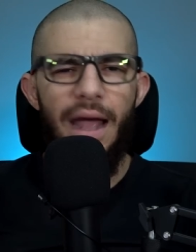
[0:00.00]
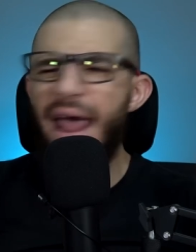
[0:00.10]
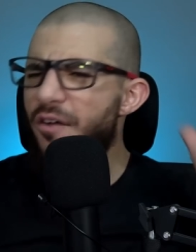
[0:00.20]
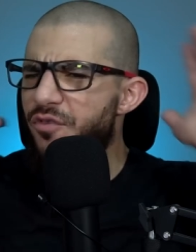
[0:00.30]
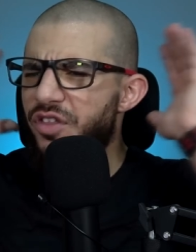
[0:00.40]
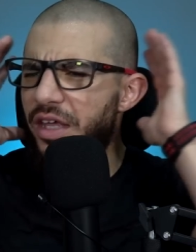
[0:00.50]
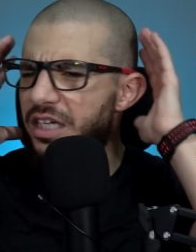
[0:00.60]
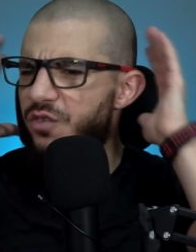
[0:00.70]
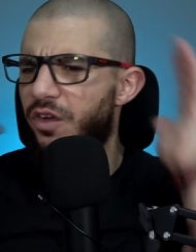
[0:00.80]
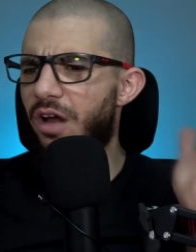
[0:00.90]
Everything
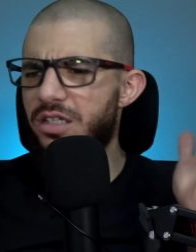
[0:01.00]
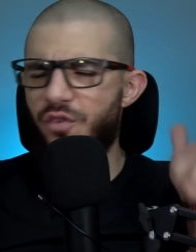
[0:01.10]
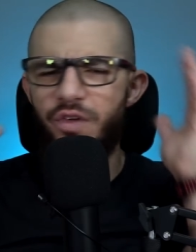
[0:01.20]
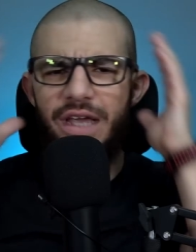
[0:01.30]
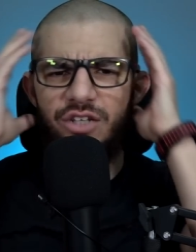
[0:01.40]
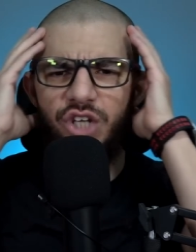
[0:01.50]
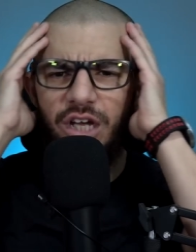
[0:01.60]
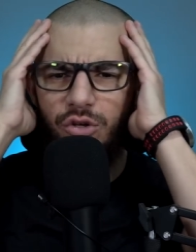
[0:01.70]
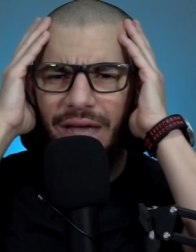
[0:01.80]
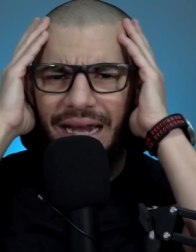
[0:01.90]
is philosophy. Yes,
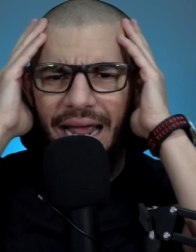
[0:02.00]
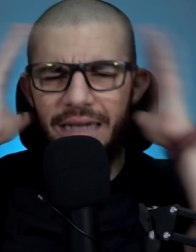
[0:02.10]
Sheikh, you get a